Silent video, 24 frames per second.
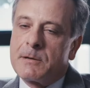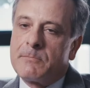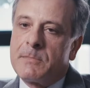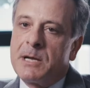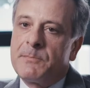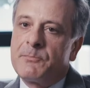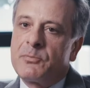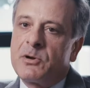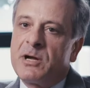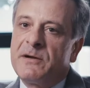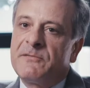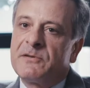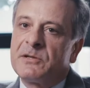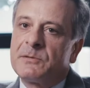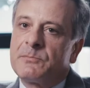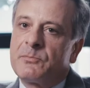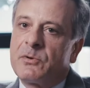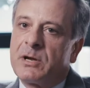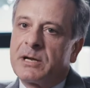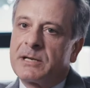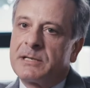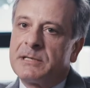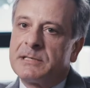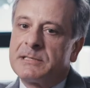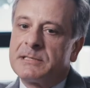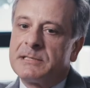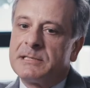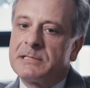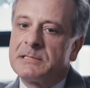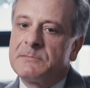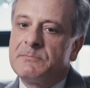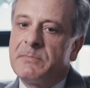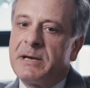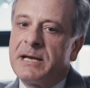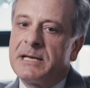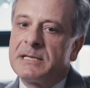My private practice
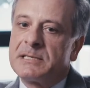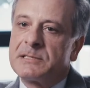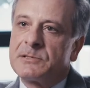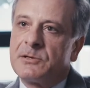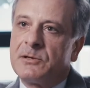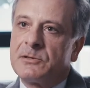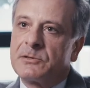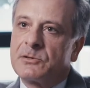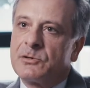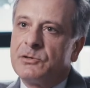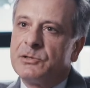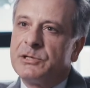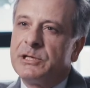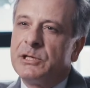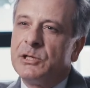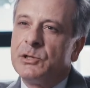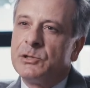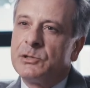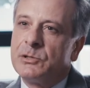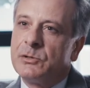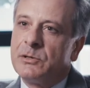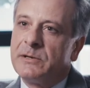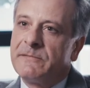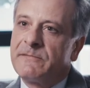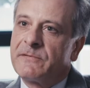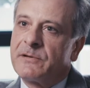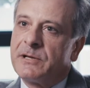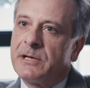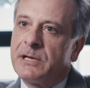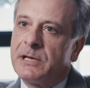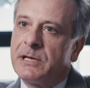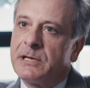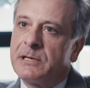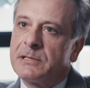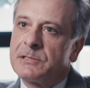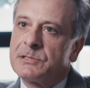is based on continuity of
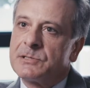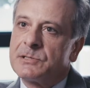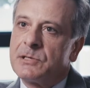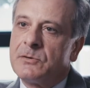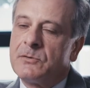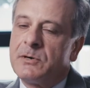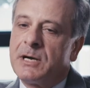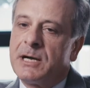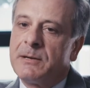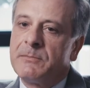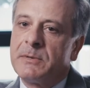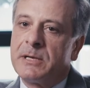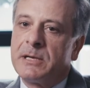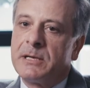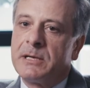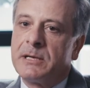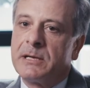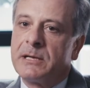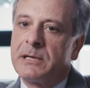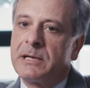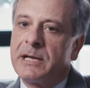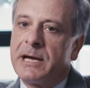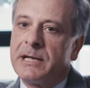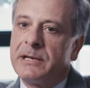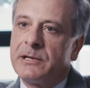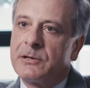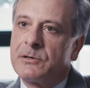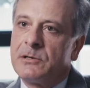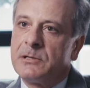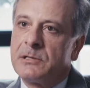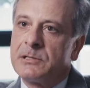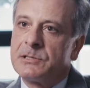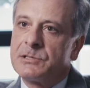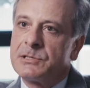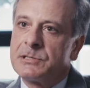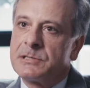care, so I'm a
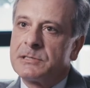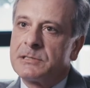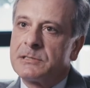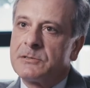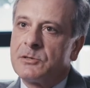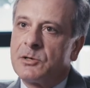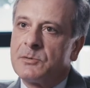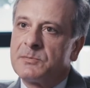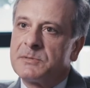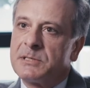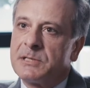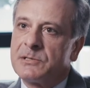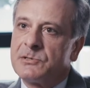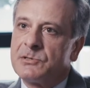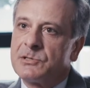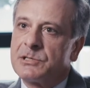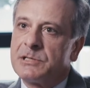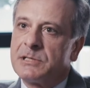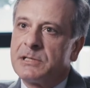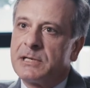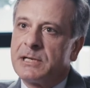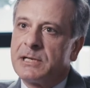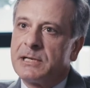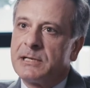gynecologist, obstetrician,